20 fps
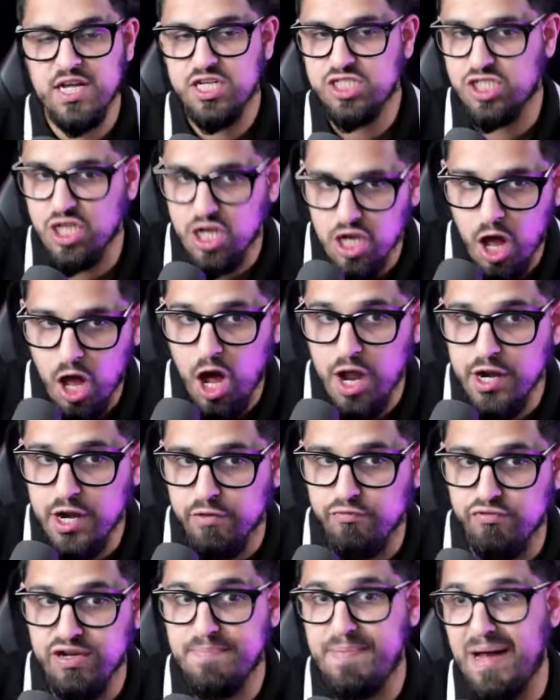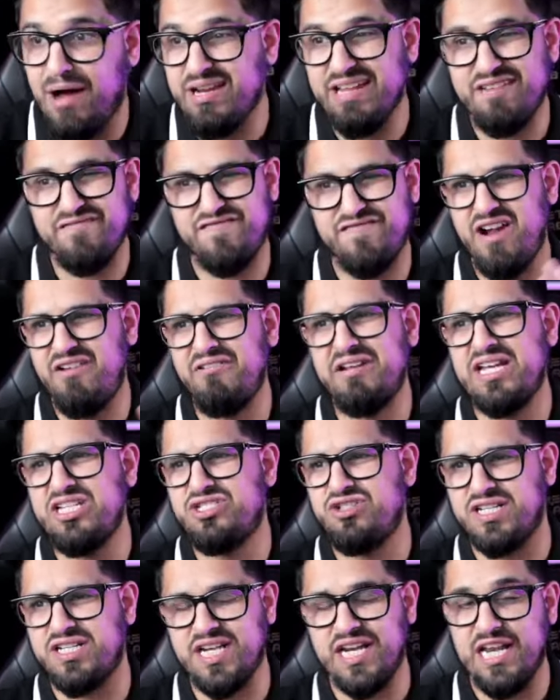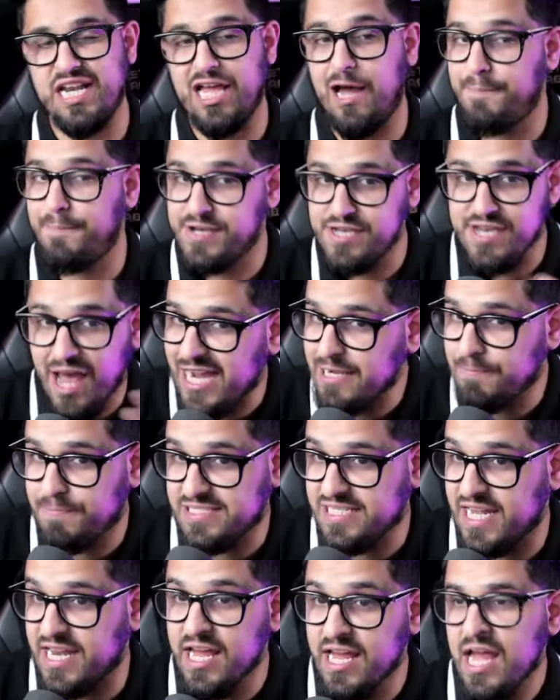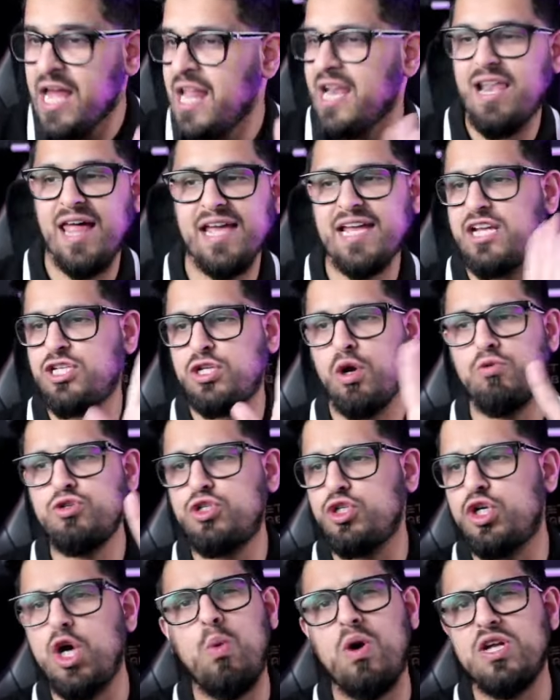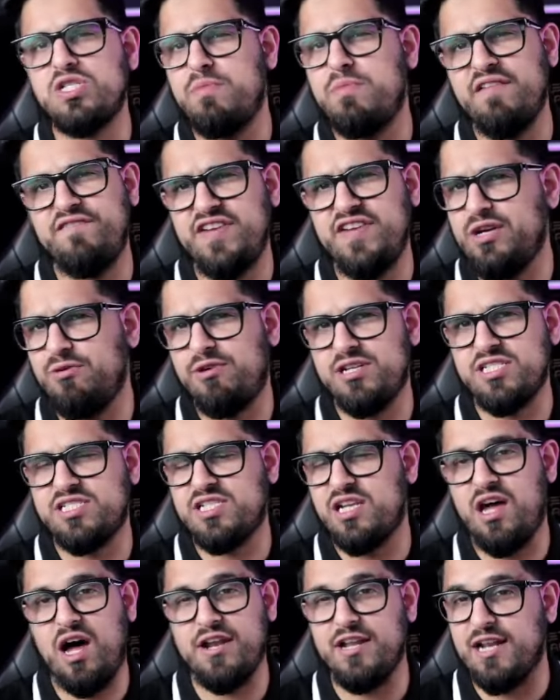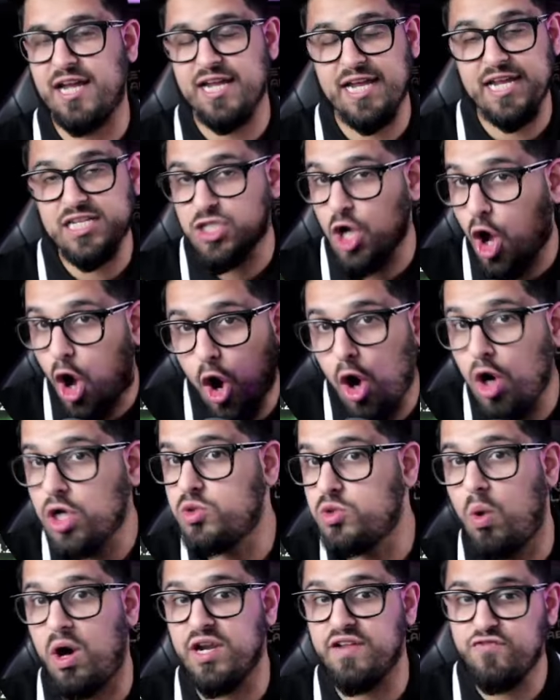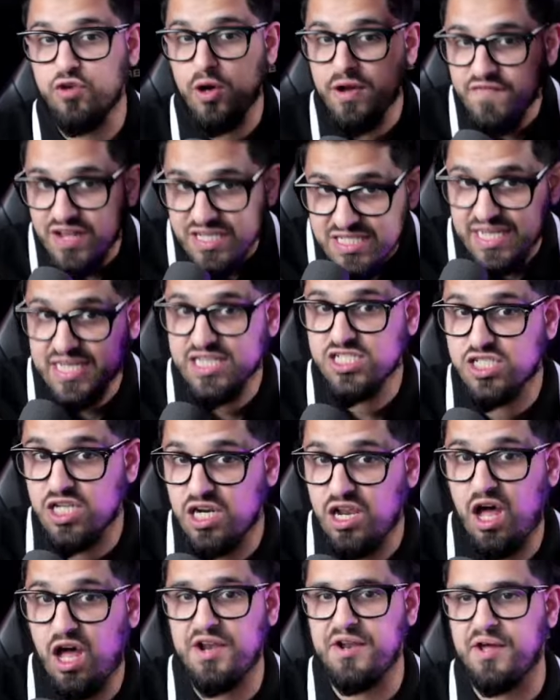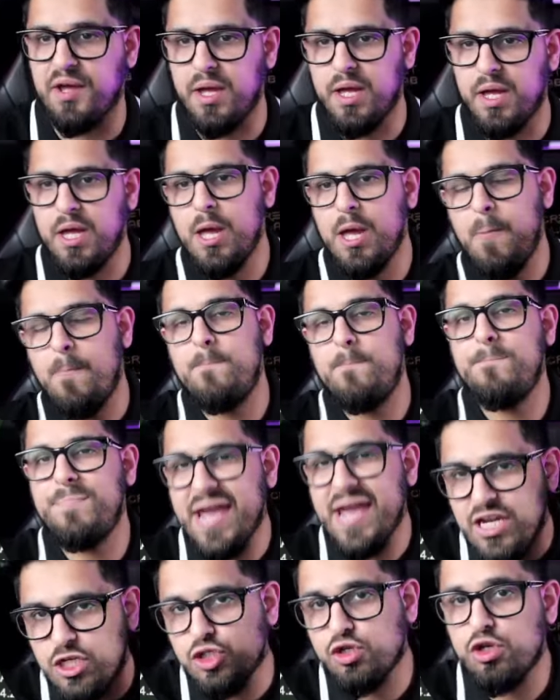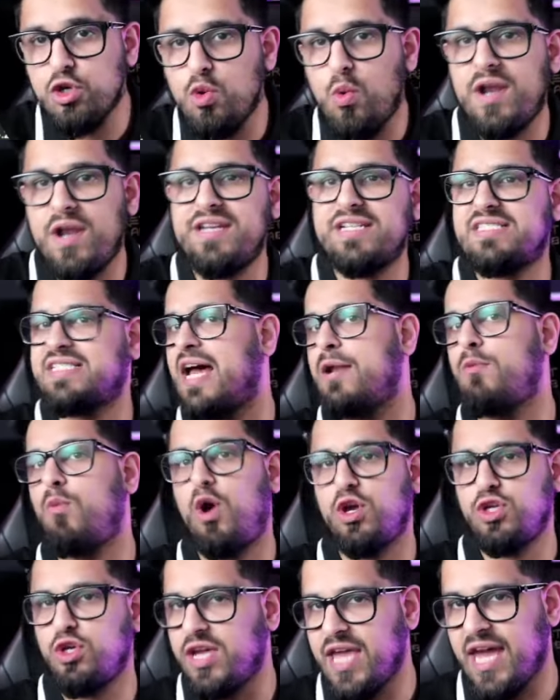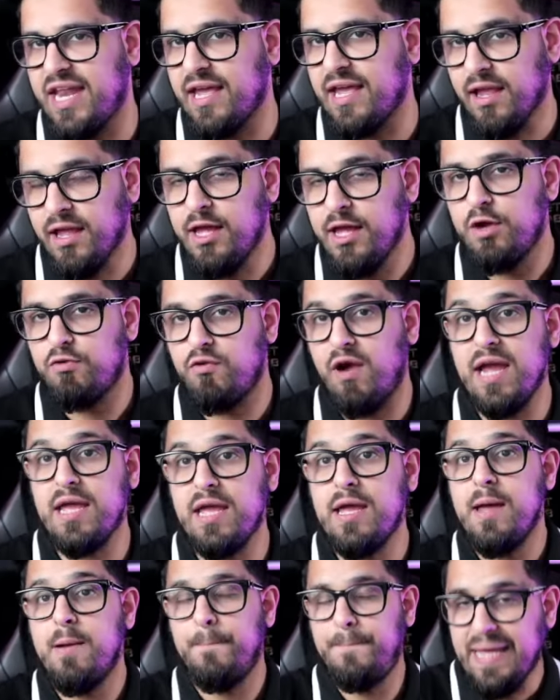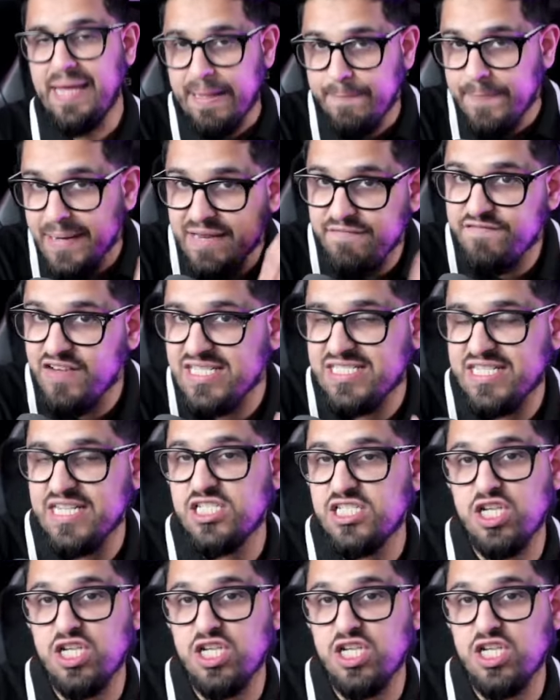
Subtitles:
Solana rebounding very interestingly, up 9%. Like I told you, go watch my video on Solana. Like, it's an odd one. If you're investing in Solana, make sure you understand what you're getting, right? People invest in